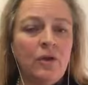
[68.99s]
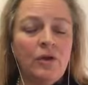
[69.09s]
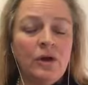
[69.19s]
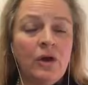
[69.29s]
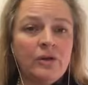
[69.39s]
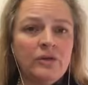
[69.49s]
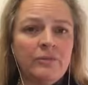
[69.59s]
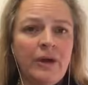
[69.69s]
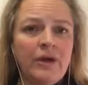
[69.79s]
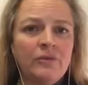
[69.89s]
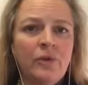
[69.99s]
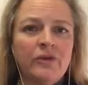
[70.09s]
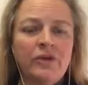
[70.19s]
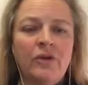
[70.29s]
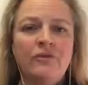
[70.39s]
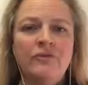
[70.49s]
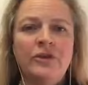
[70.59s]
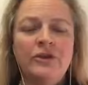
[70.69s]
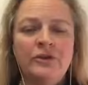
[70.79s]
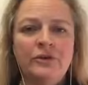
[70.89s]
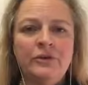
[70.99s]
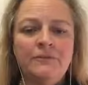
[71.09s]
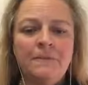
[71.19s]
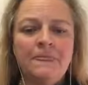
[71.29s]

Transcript: or a lot about, what's going on for you.